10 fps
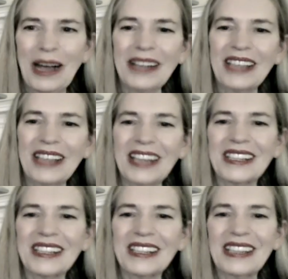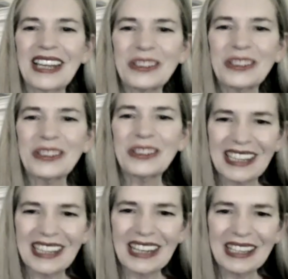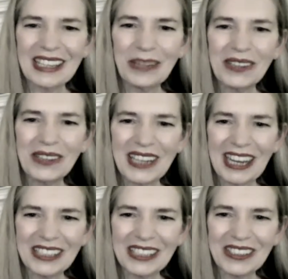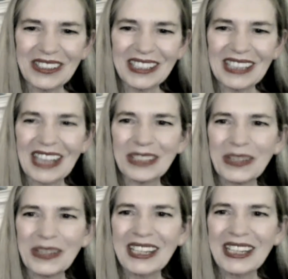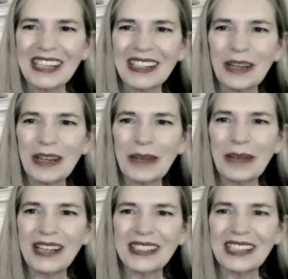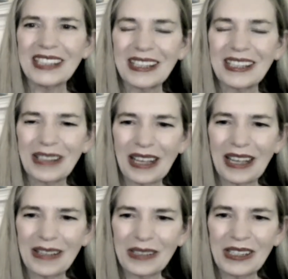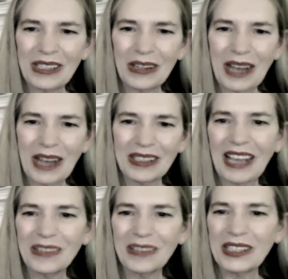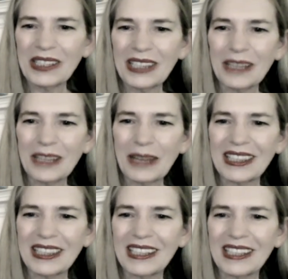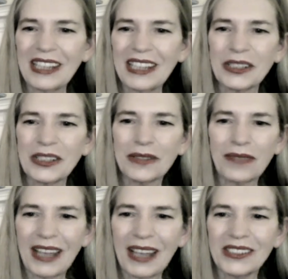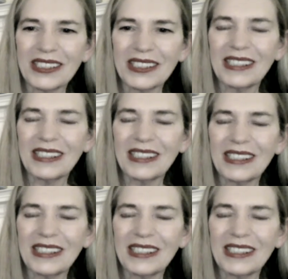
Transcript: Wow, a lot of good questions, and I think we already answered this last one here about how what you think about the nature of founders and